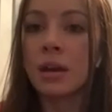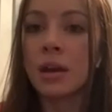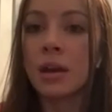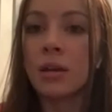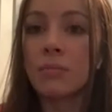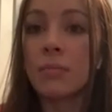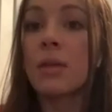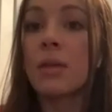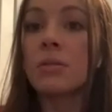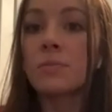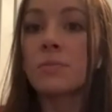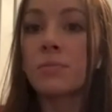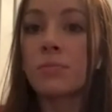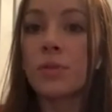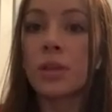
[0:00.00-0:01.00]
Mei was
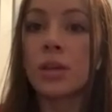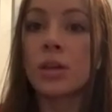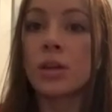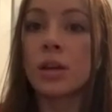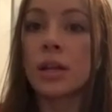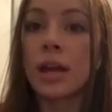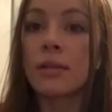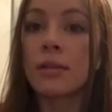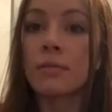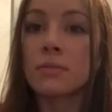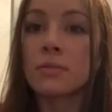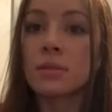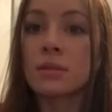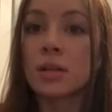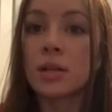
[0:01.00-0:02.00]
really good at
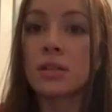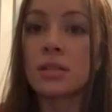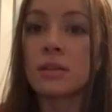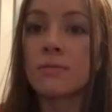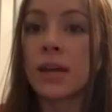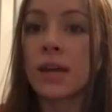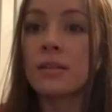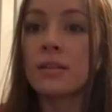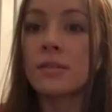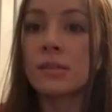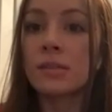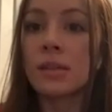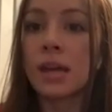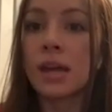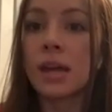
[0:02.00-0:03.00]
her
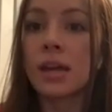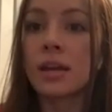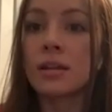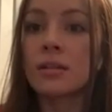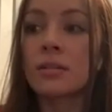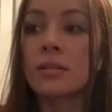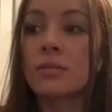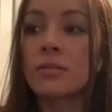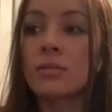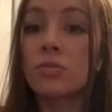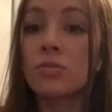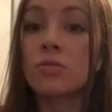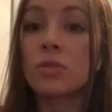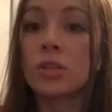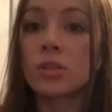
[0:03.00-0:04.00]
defense and
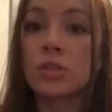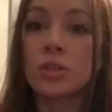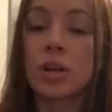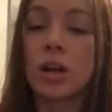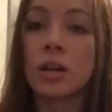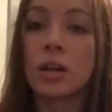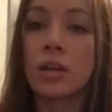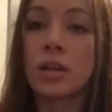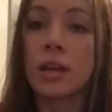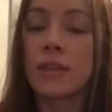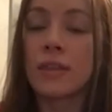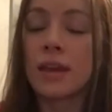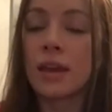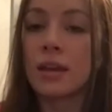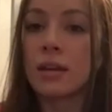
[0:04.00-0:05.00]
she's really strong, and I
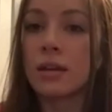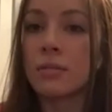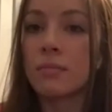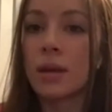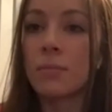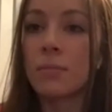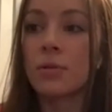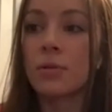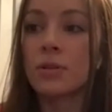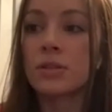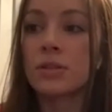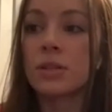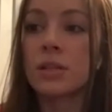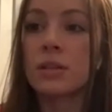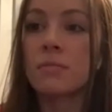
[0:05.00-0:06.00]
think my
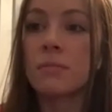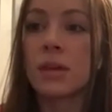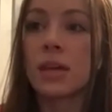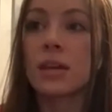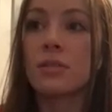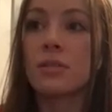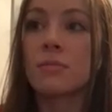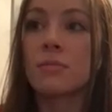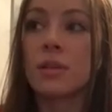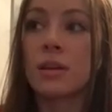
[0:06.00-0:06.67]
opponent's going to be